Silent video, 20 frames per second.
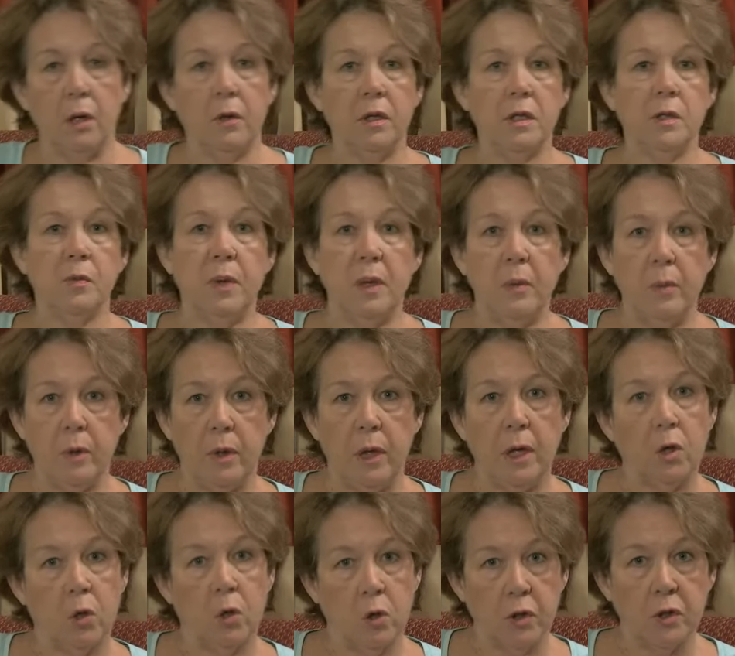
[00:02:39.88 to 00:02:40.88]
These people,
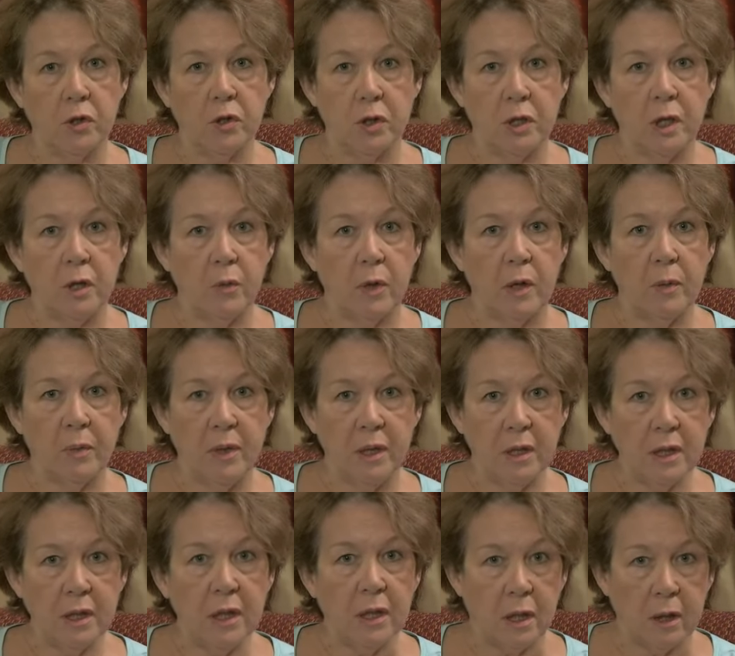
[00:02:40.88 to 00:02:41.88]
according to the
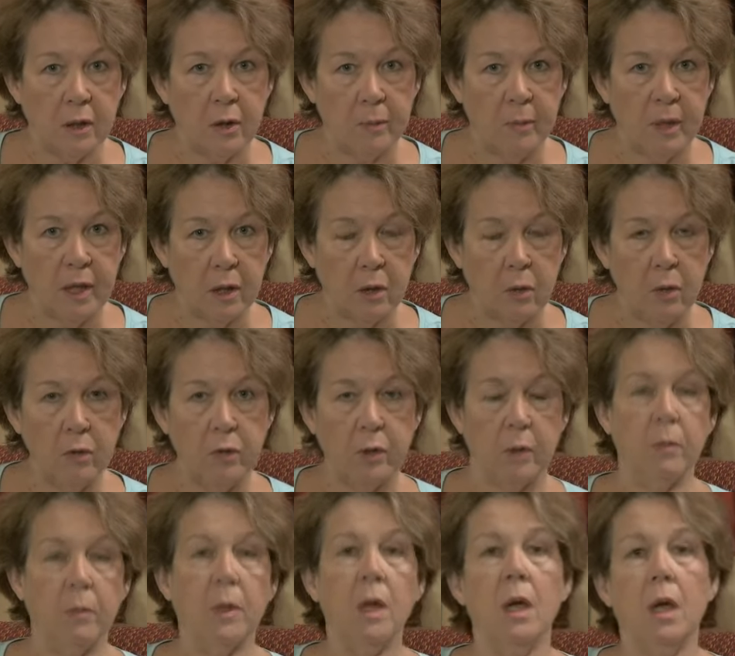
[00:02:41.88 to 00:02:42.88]
NYPD, may I quote
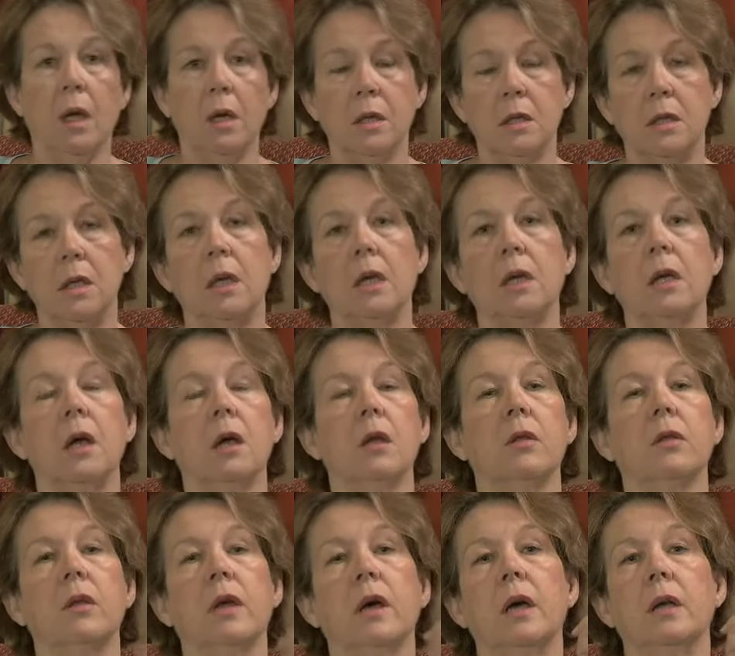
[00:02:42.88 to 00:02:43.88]
them, say
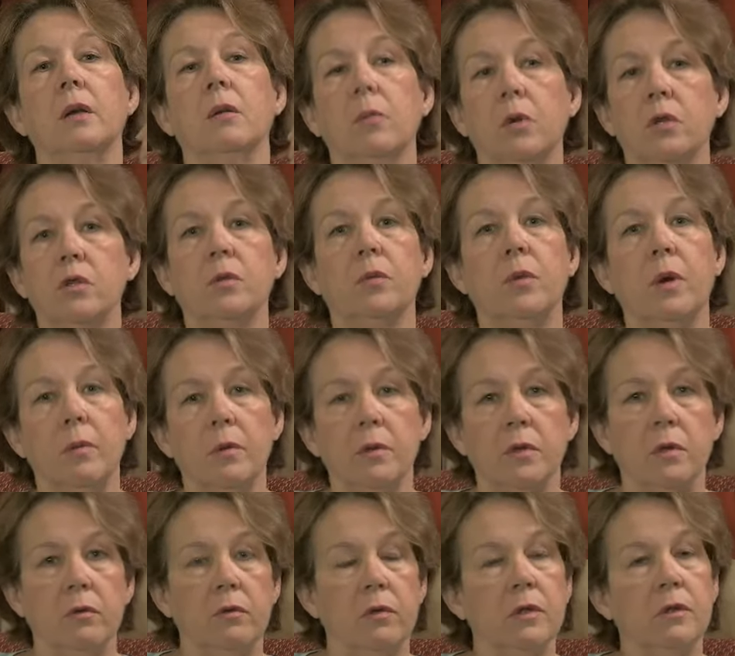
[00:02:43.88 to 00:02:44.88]
that most of the
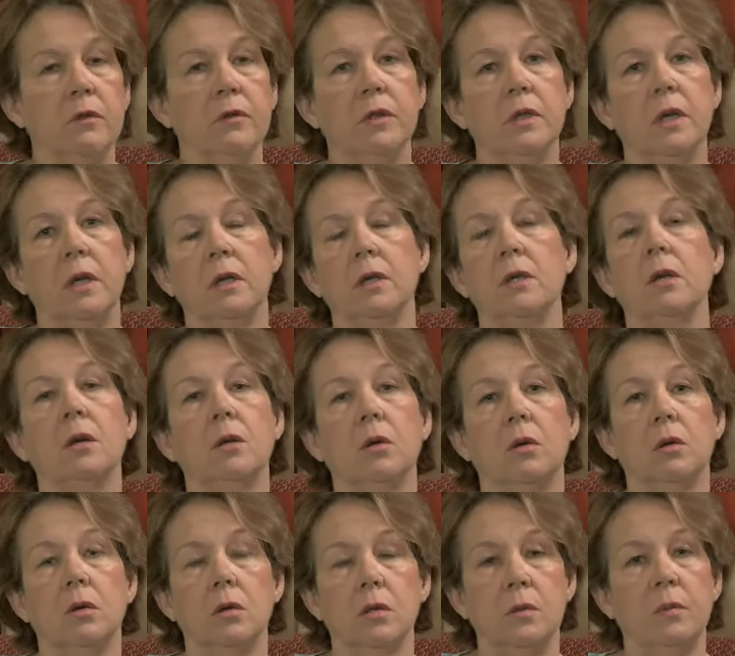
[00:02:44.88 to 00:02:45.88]
problems on Roosevelt Island are
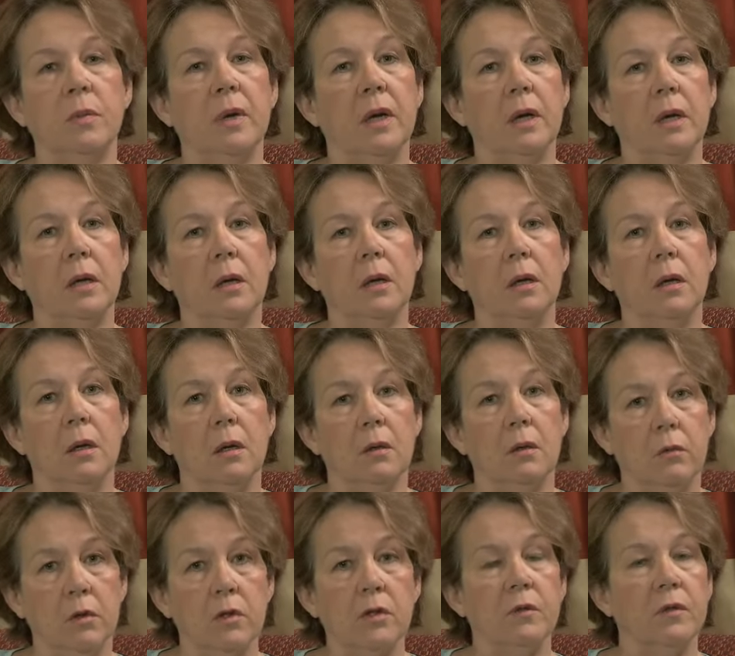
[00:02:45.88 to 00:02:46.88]
caused by
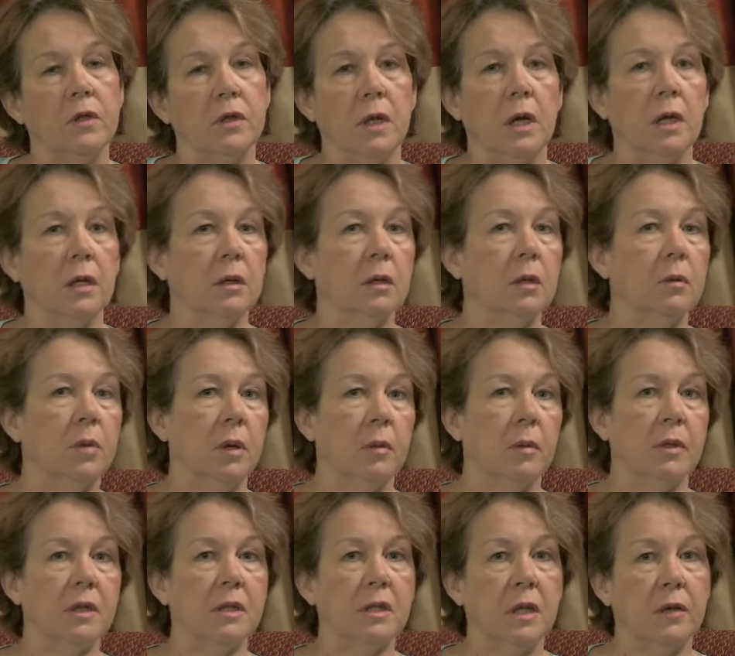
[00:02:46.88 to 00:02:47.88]
Roosevelt Island
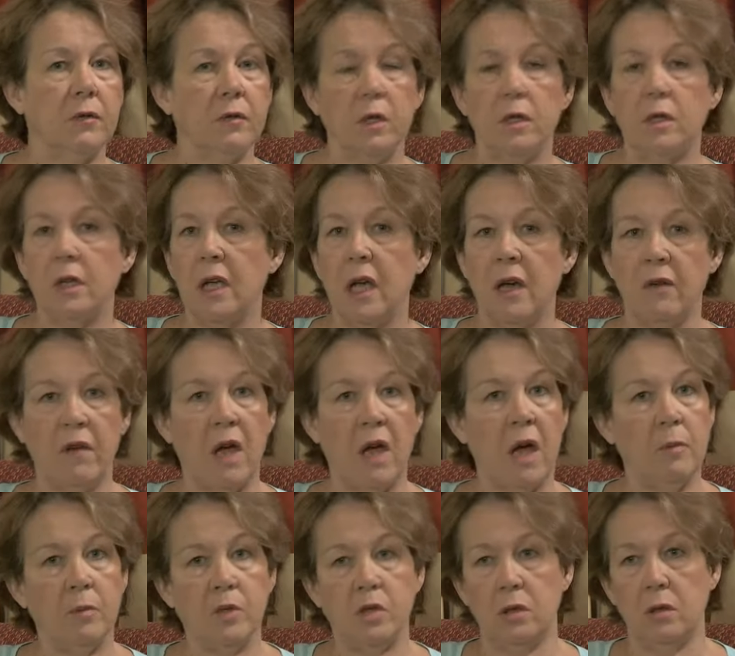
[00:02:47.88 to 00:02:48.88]
Public Safety. They have
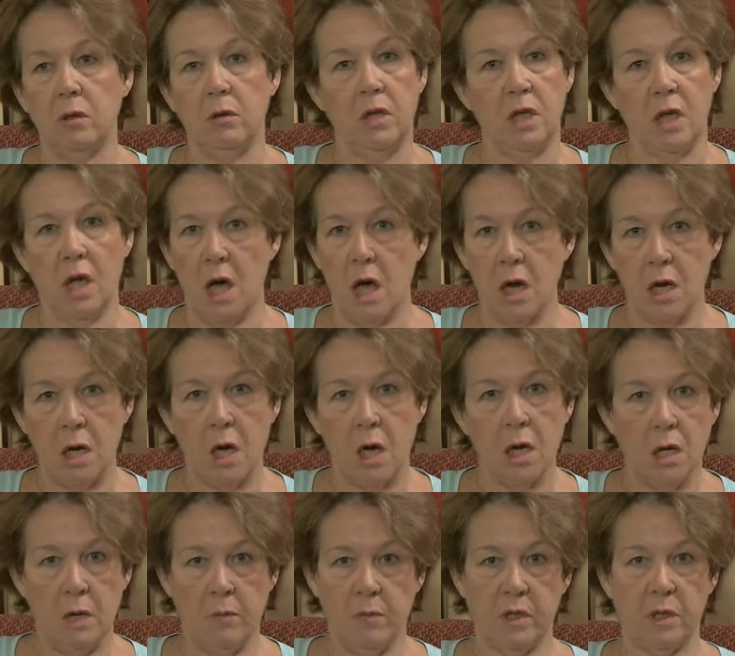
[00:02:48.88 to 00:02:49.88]
absolutely
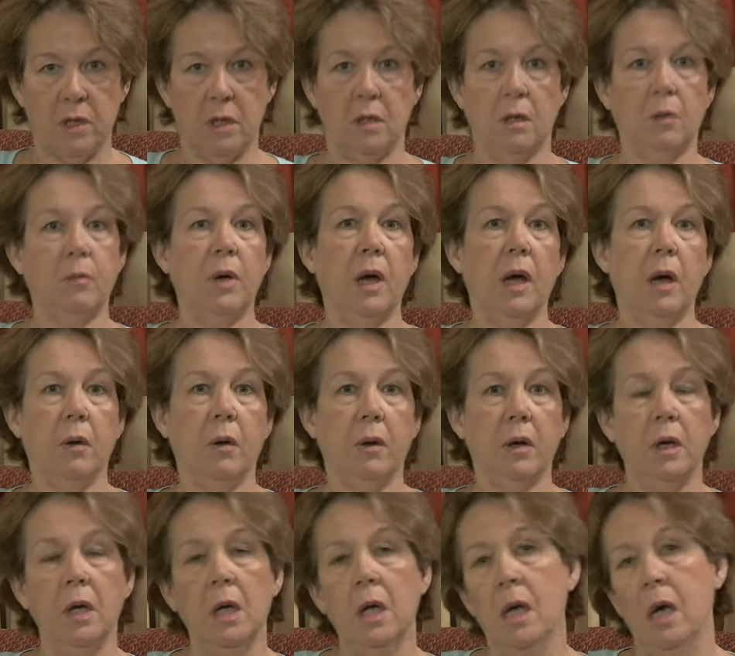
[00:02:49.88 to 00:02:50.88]
unlimited power.